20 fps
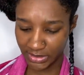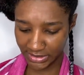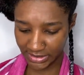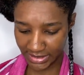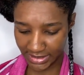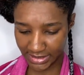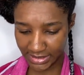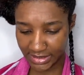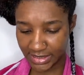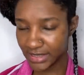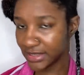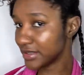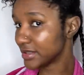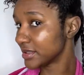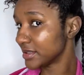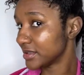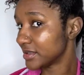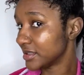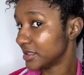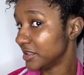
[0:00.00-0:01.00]
Okay guys,
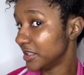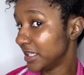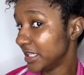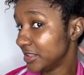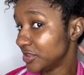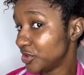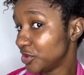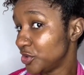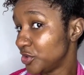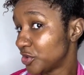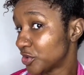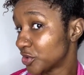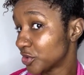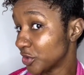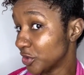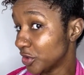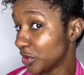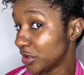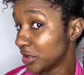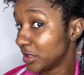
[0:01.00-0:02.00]
so as you
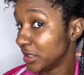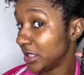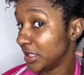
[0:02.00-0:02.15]
saw,